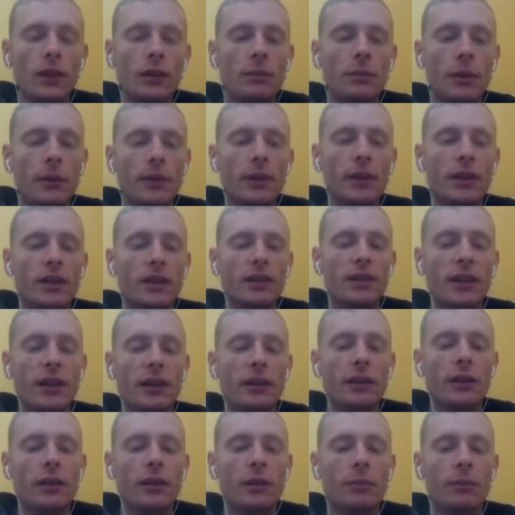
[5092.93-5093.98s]
But we can
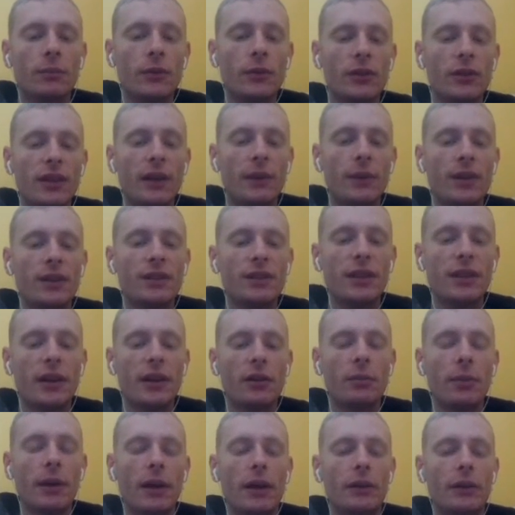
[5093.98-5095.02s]
say it Using that, we can stay
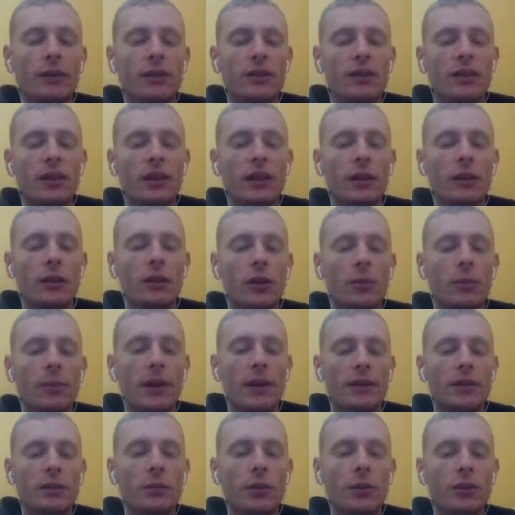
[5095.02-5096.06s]
out of bounds and go
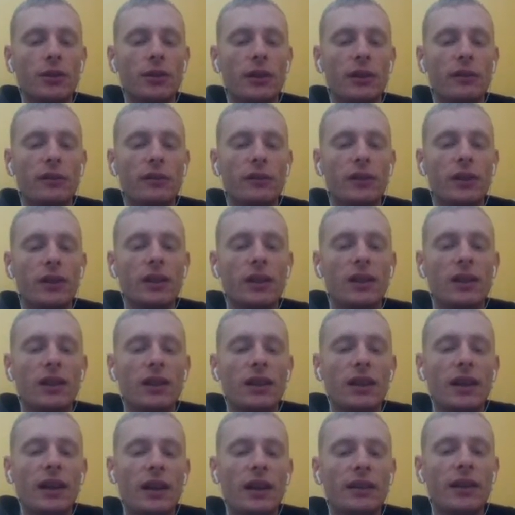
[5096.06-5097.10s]
past the bookshelf.
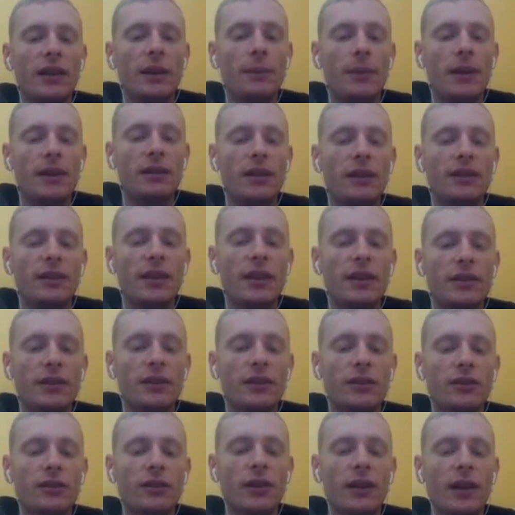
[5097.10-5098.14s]
And that basically takes
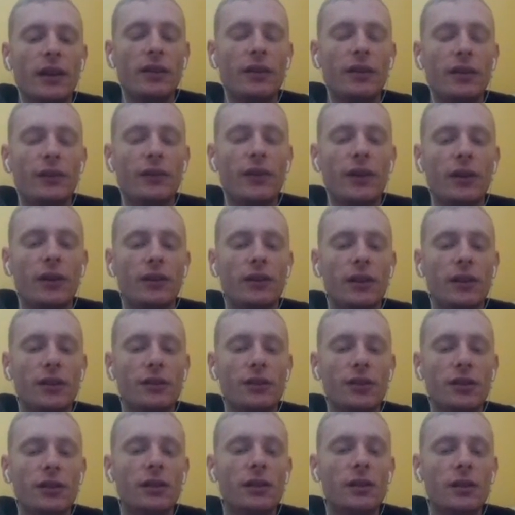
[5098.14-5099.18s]
us to the end of the final
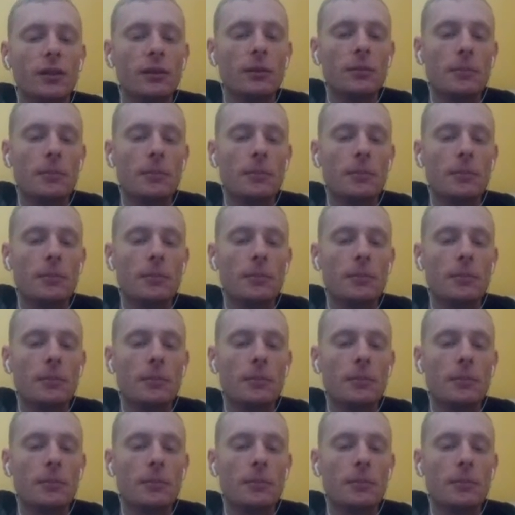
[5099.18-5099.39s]
dungeon.